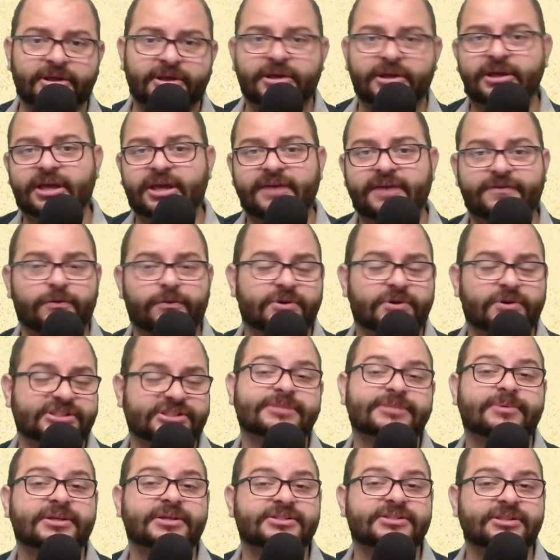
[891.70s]
If you want to see
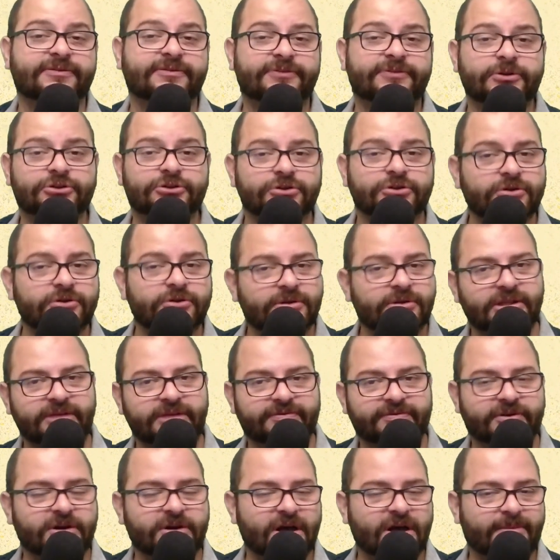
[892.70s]
some things in the future, leave
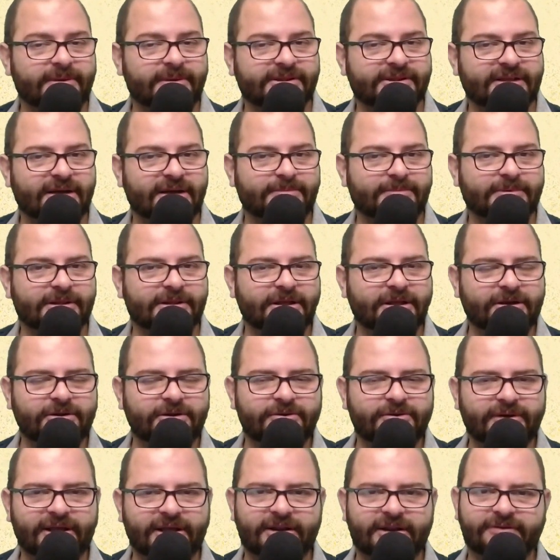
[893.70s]
a comment down below.
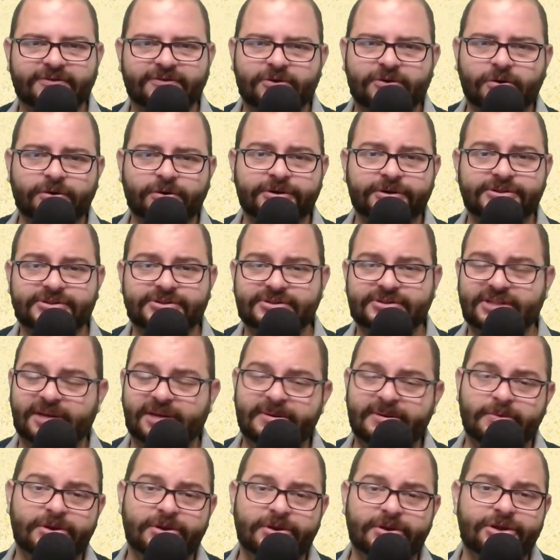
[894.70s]
And of course, tell me
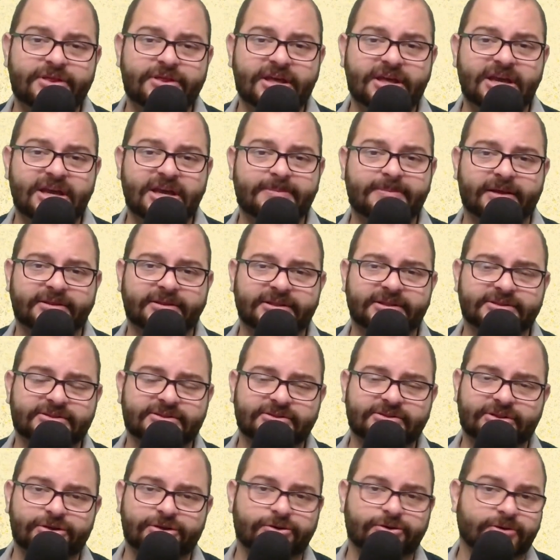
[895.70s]
what you think about this.
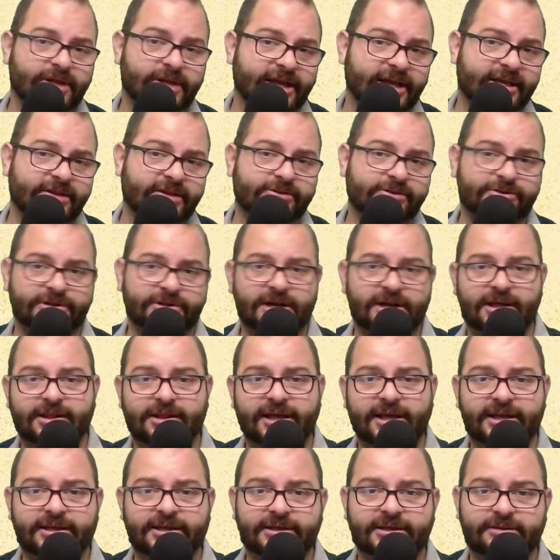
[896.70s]
Do you like it? Do you not
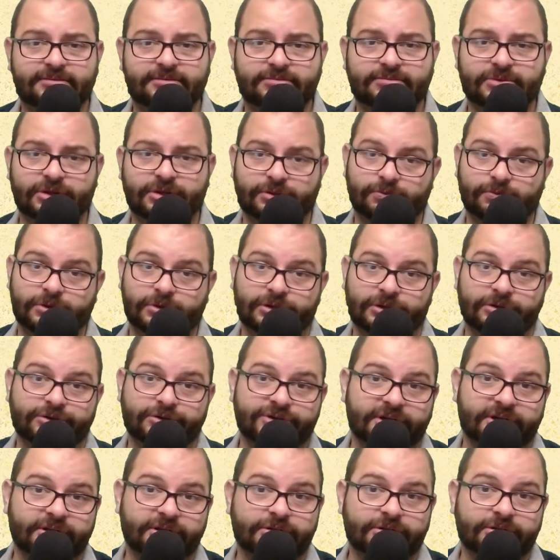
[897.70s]
like it? Will you
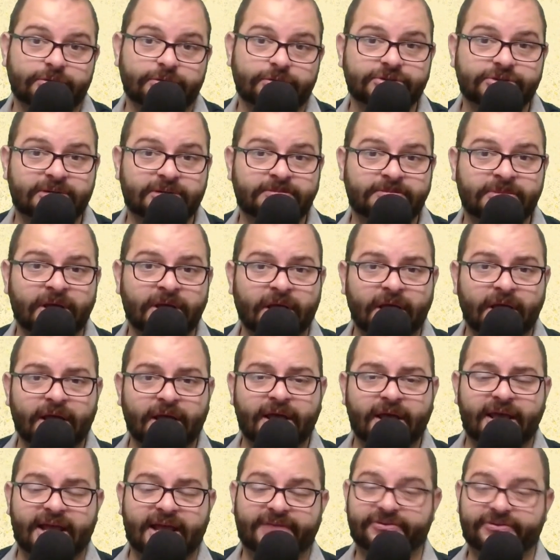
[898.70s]
try to use them?
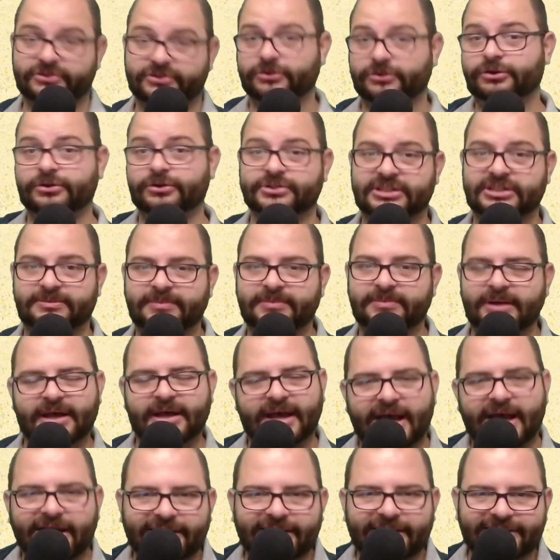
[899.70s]
And if you do use them,
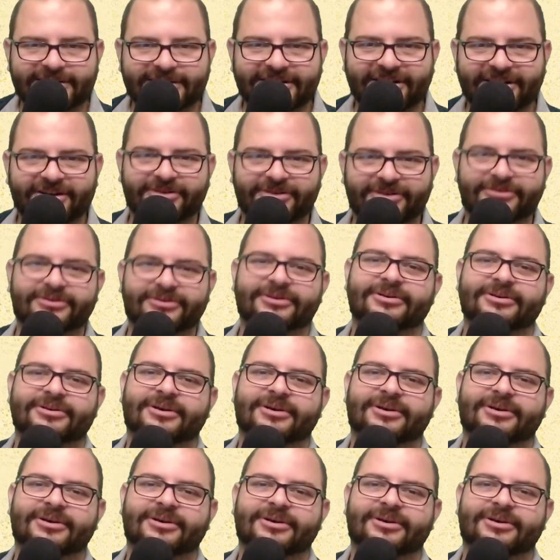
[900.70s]
how'd it go? I